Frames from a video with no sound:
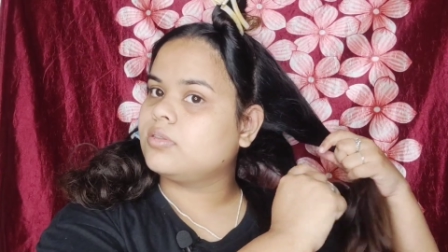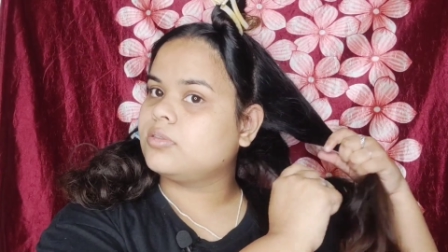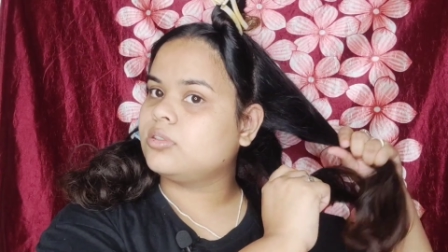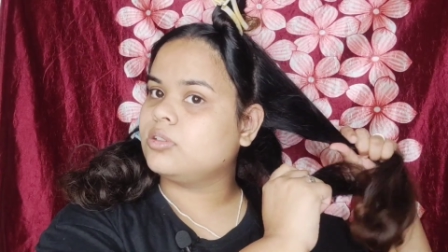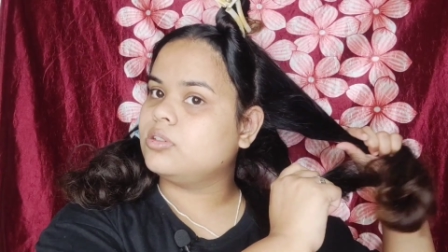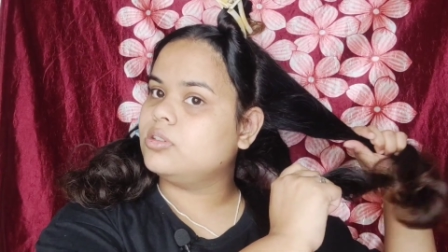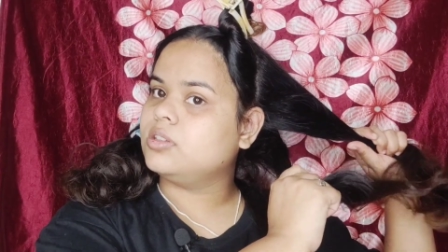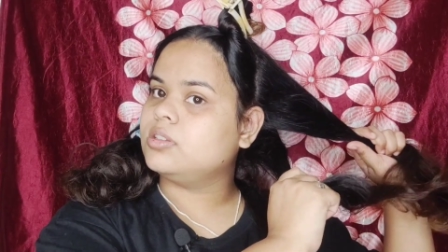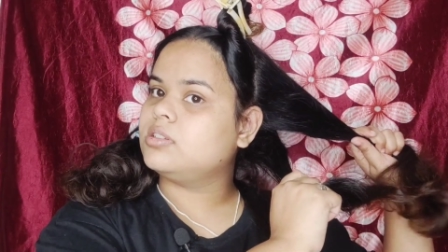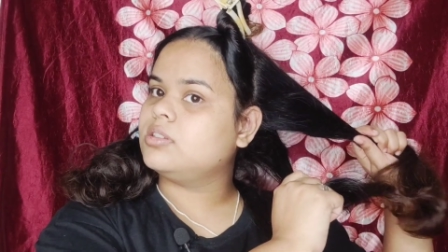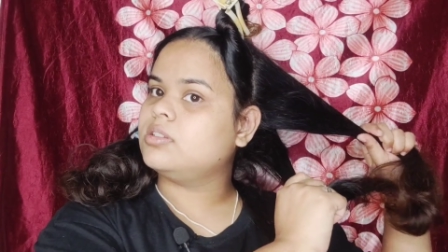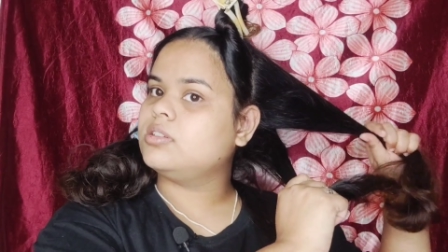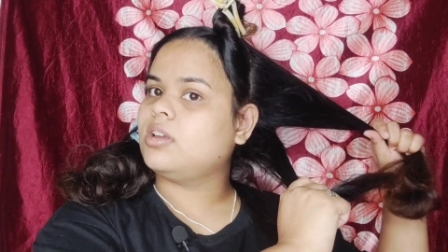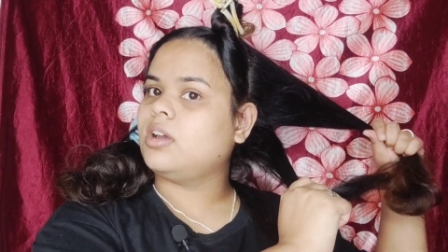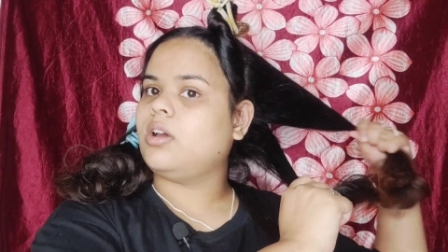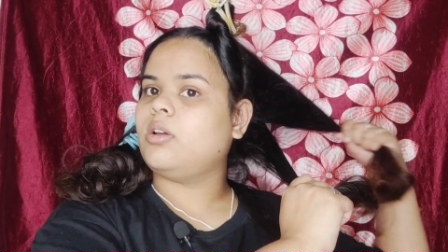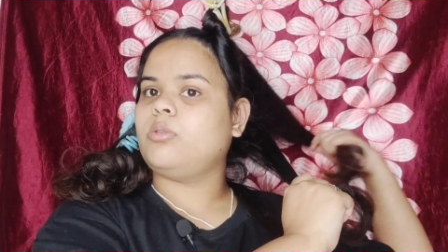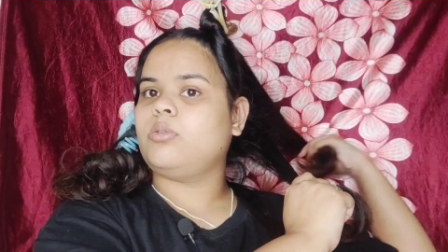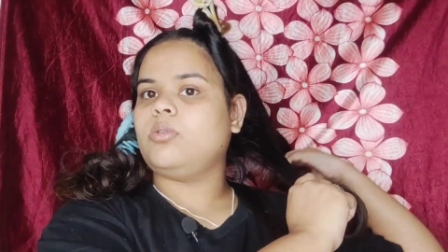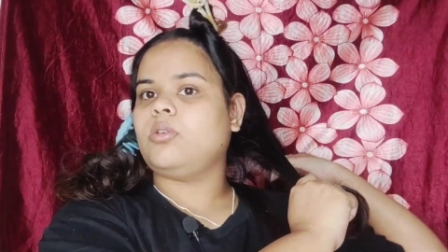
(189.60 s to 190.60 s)
So this is
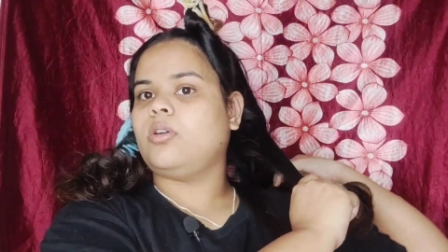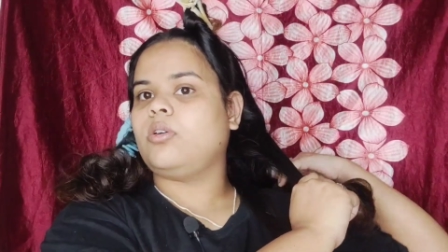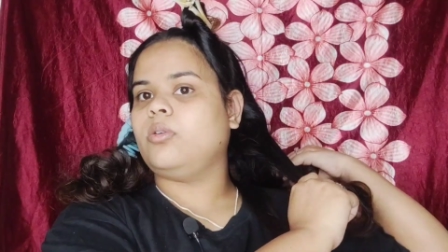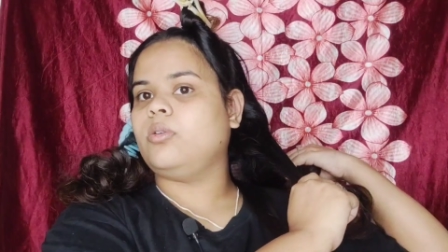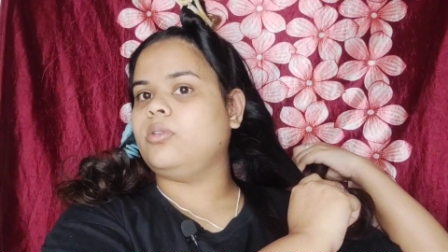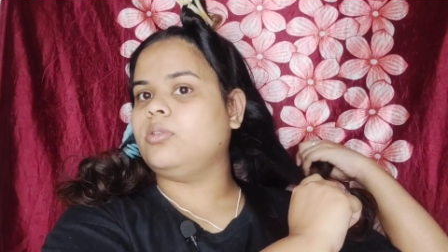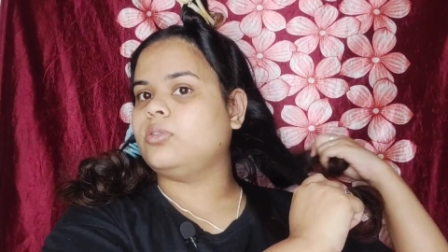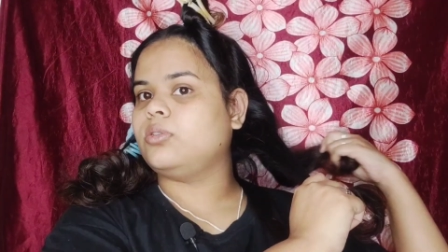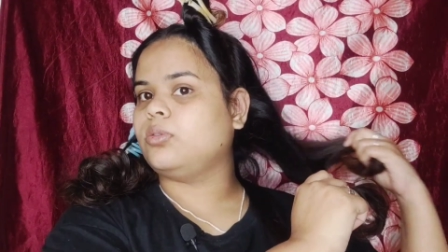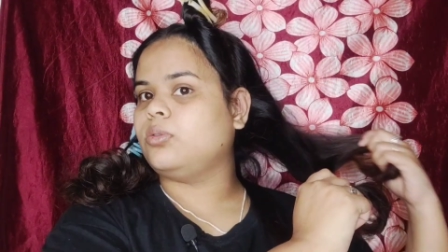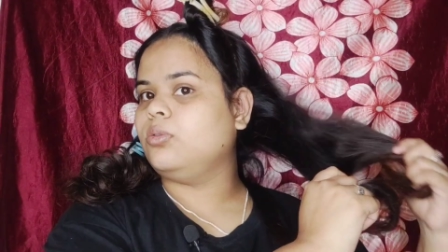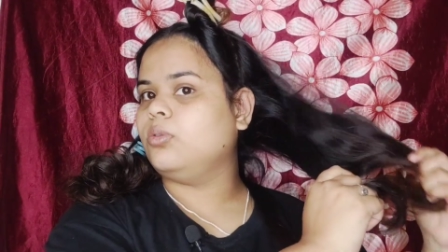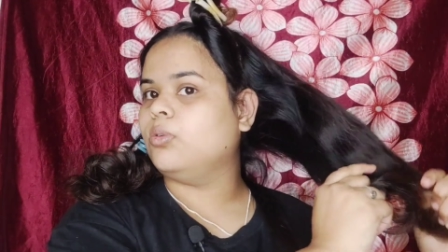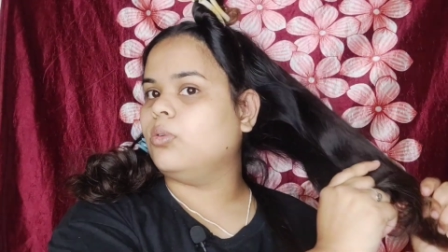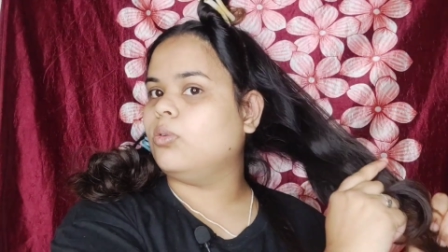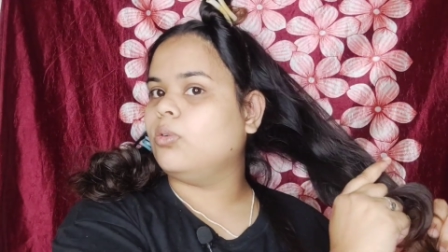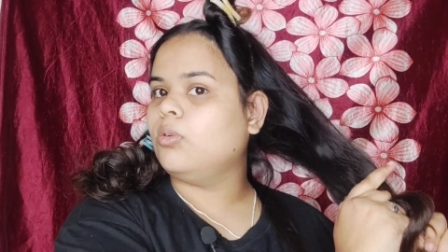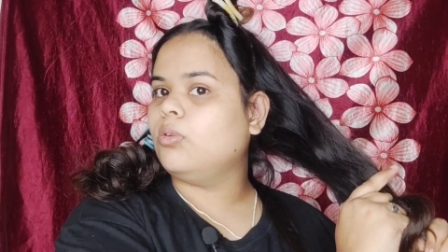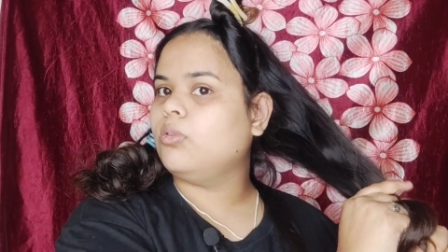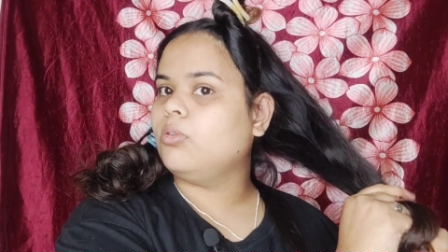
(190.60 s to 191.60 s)
how you are going to
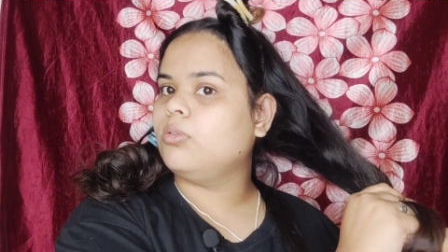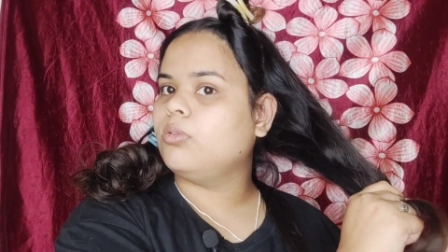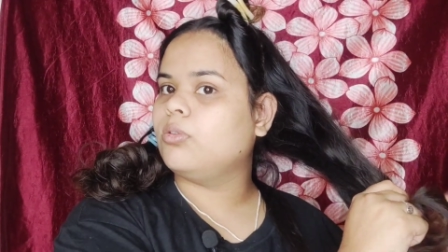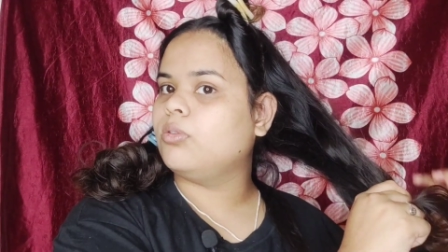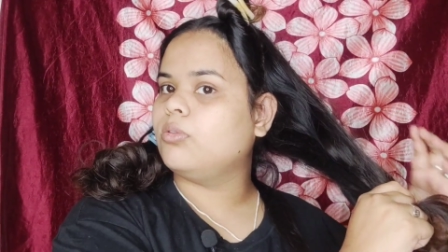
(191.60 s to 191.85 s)
go